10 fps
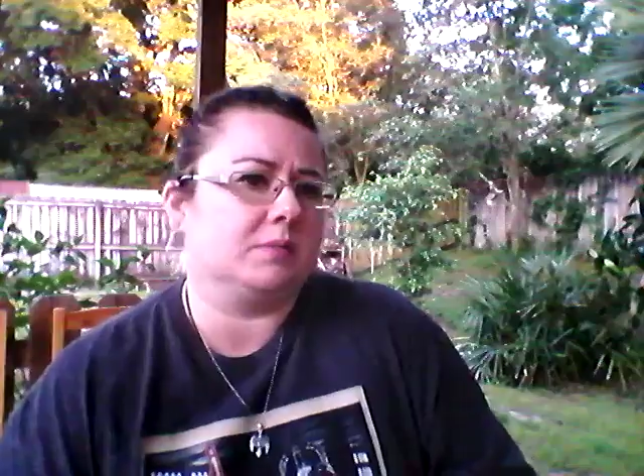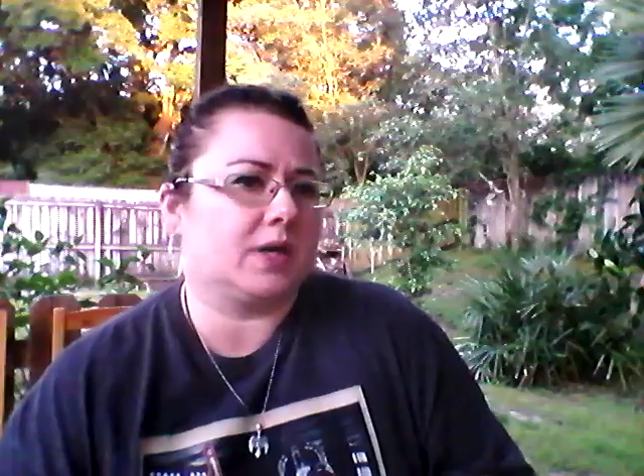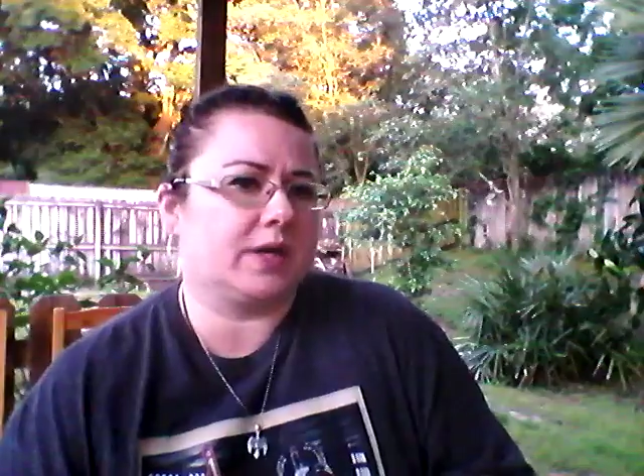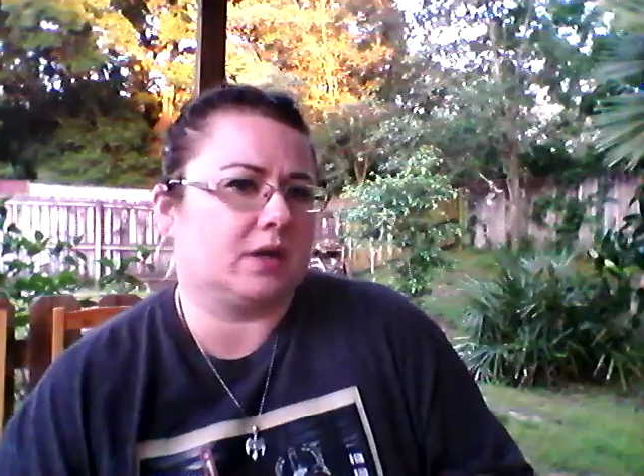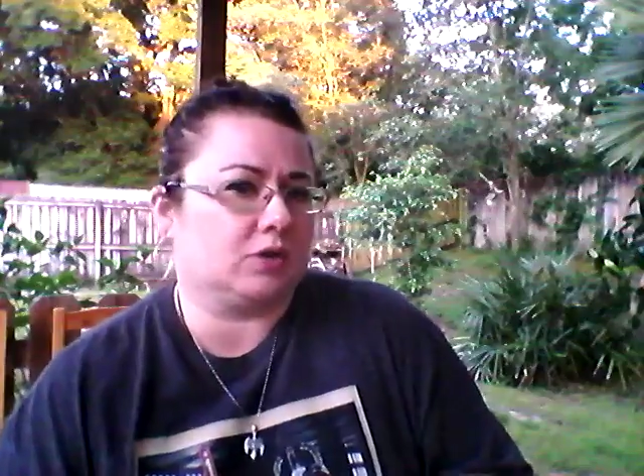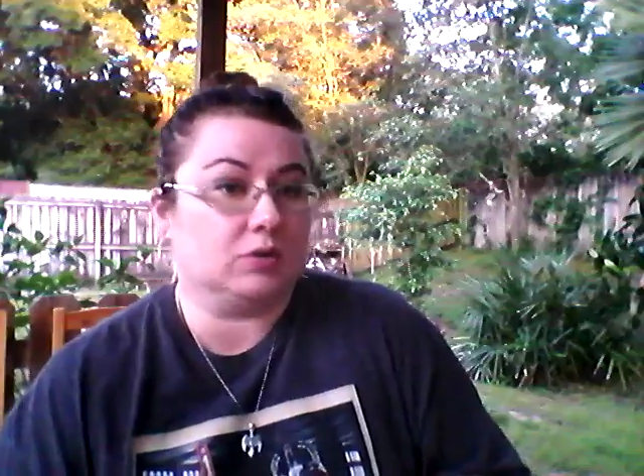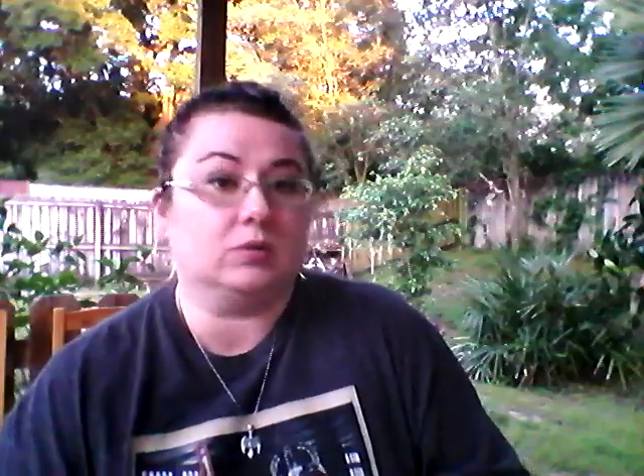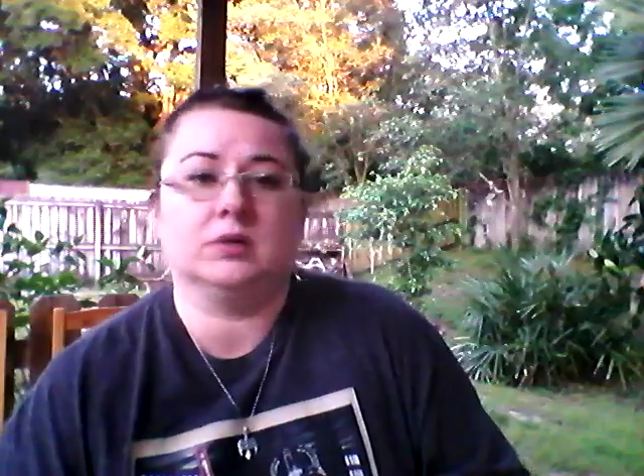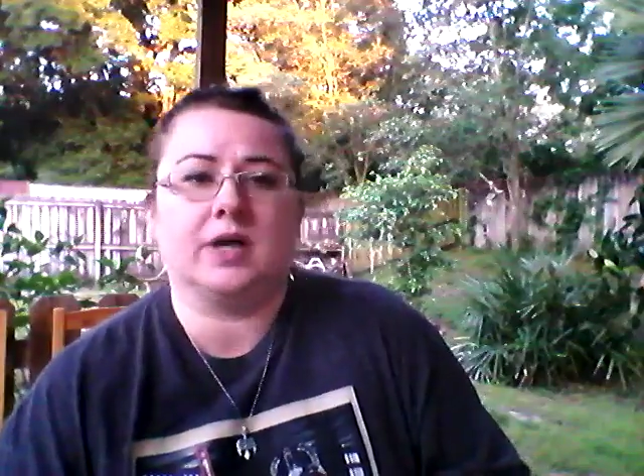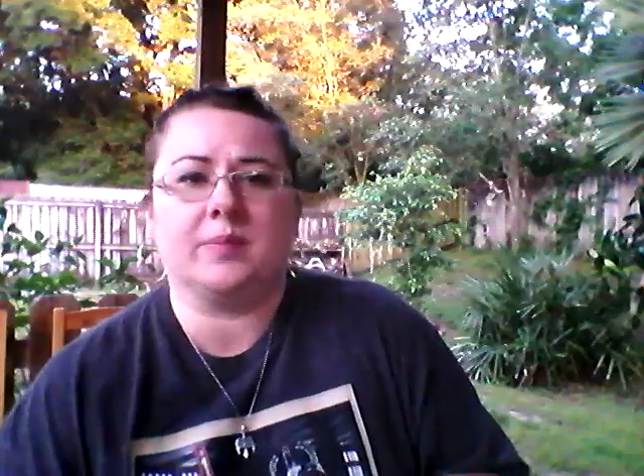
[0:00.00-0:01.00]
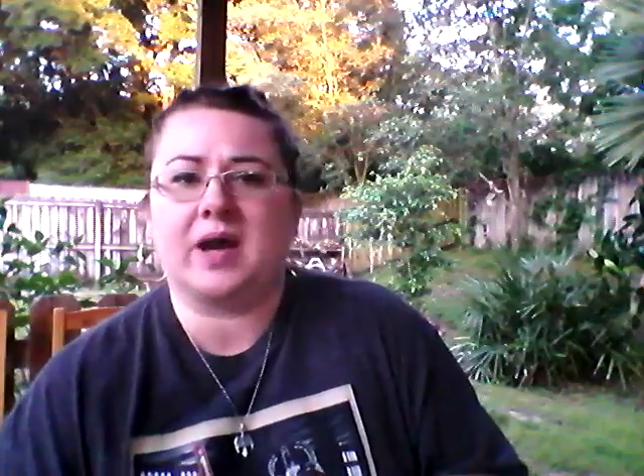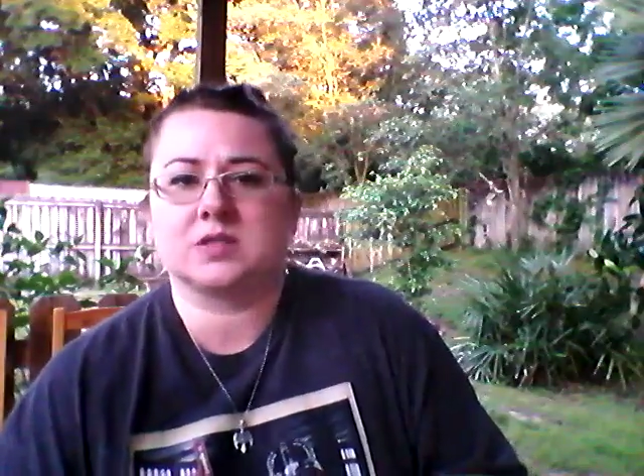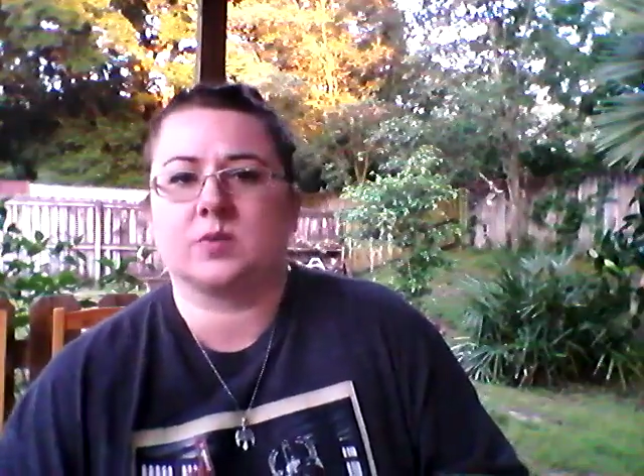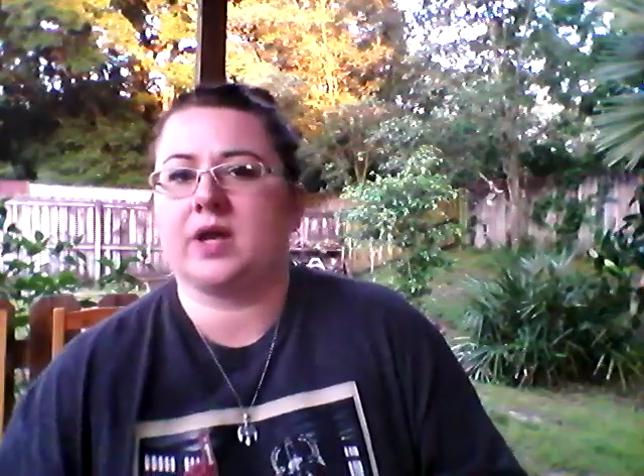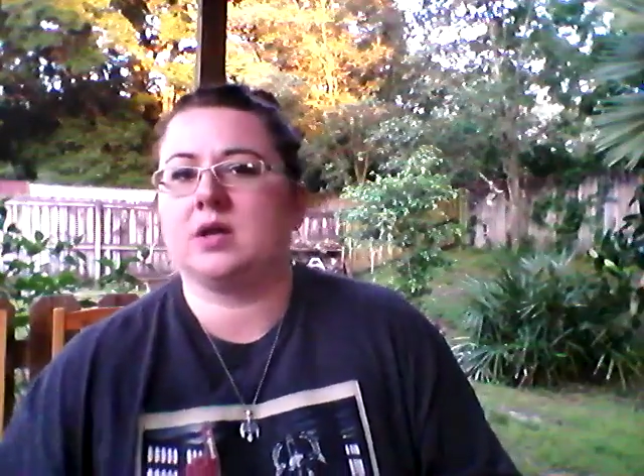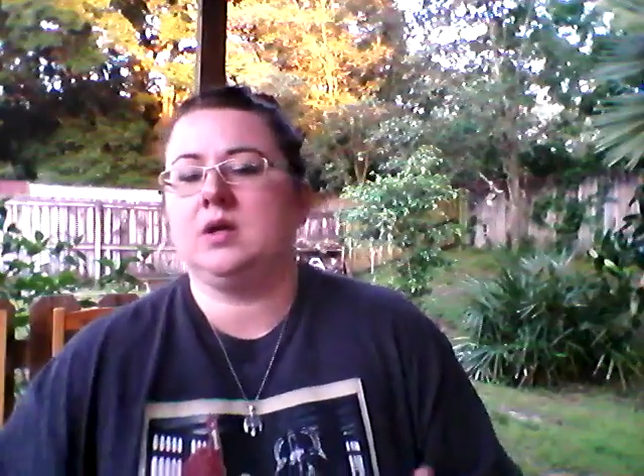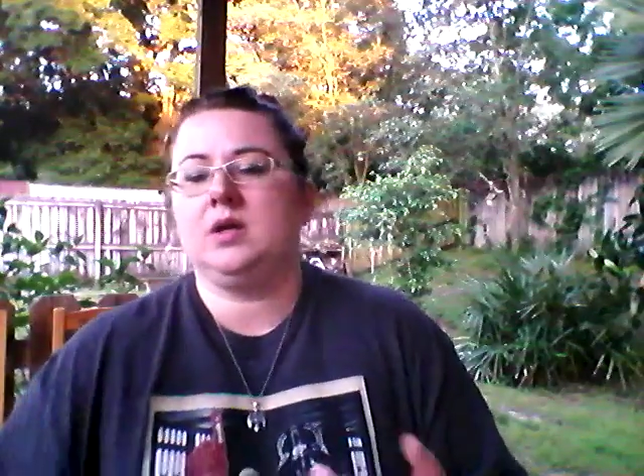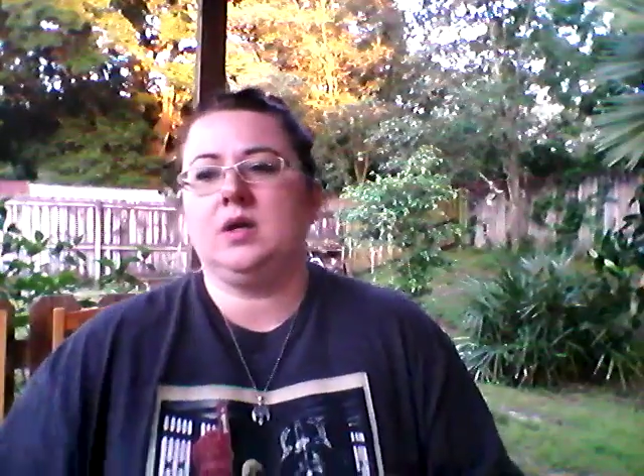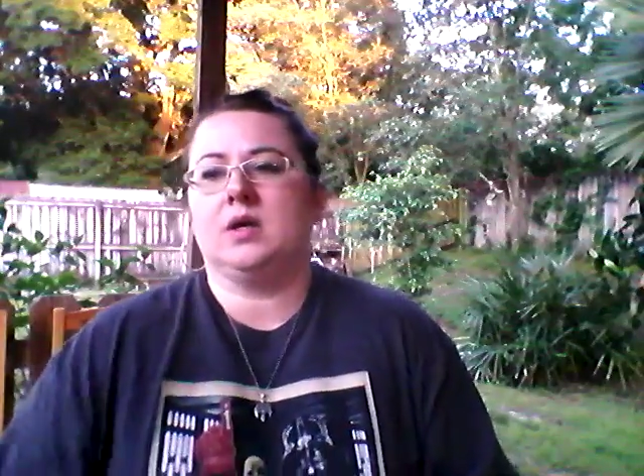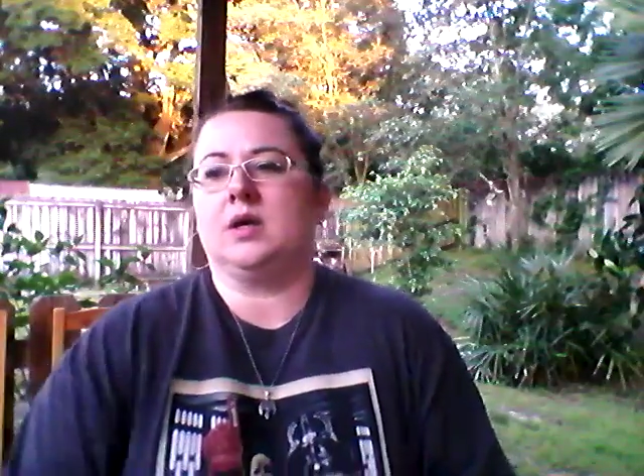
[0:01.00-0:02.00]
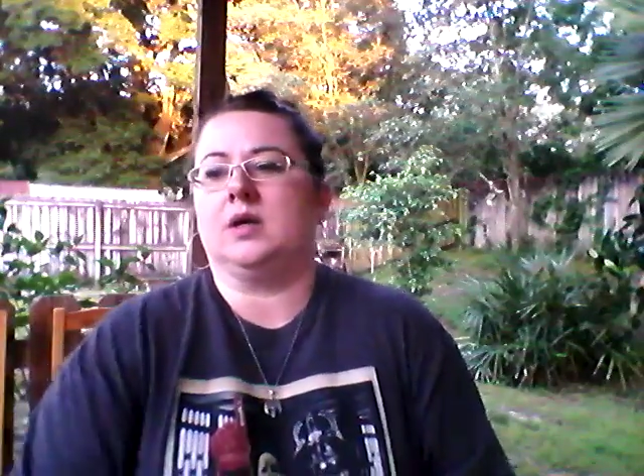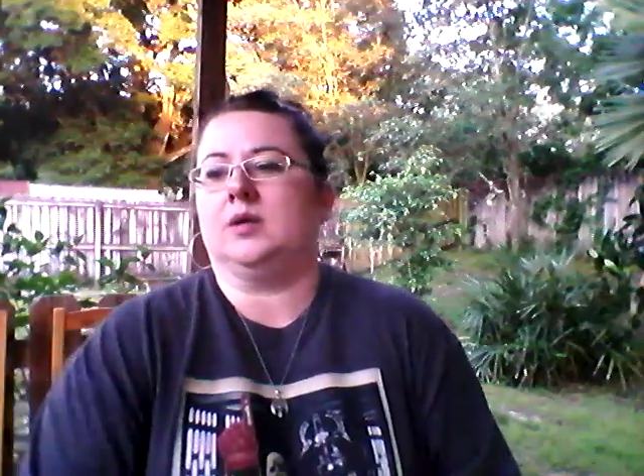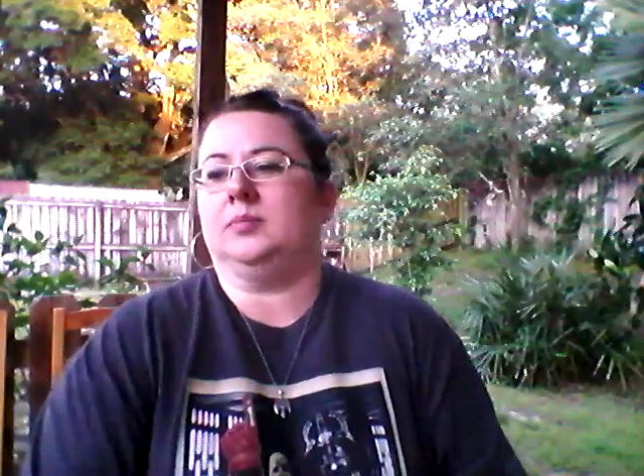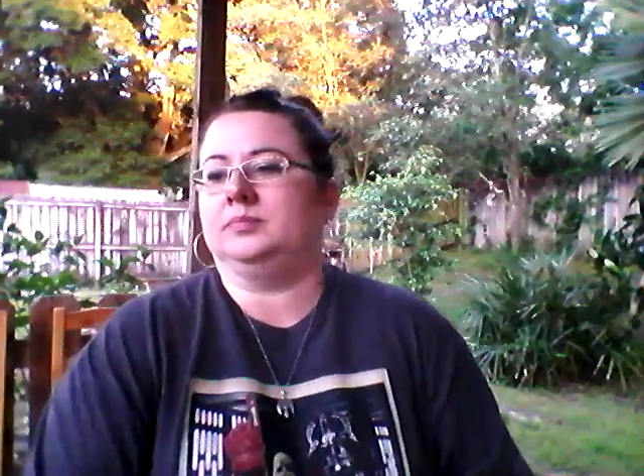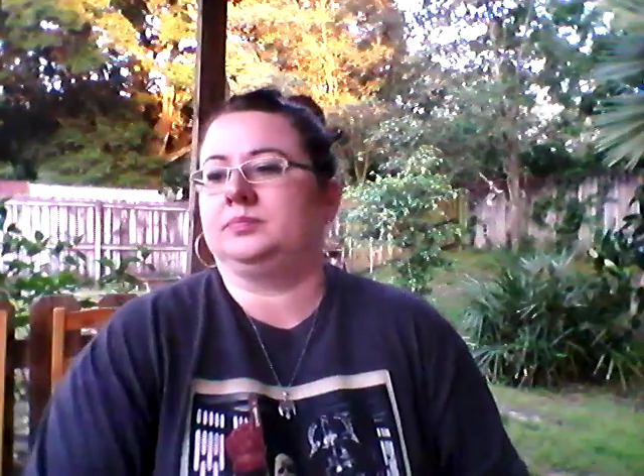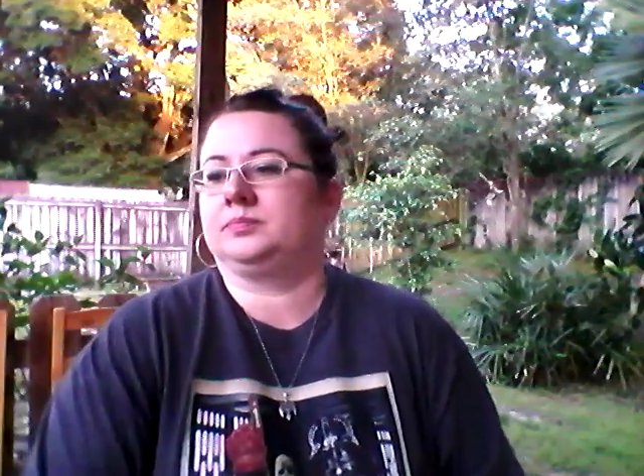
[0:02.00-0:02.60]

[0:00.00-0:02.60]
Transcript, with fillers: My uncle had passed away, um,